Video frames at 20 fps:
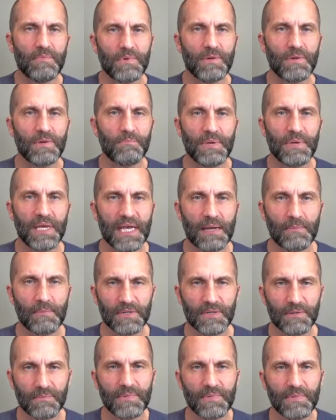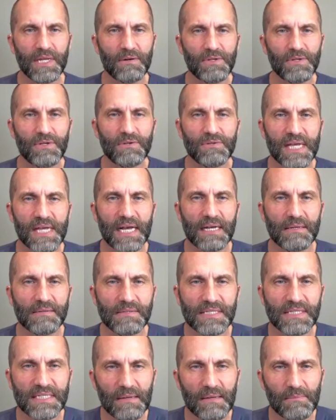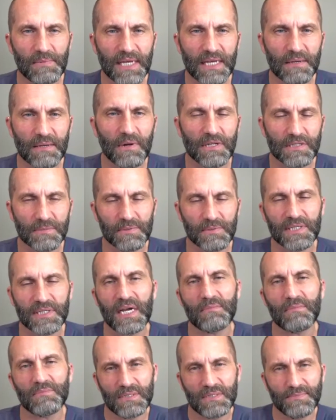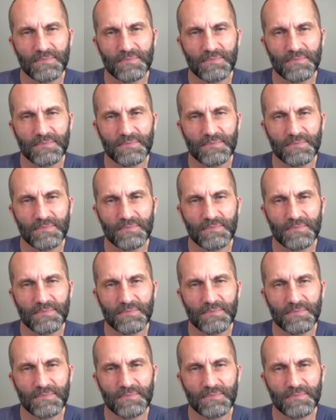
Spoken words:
being able to, use that same link multiple times.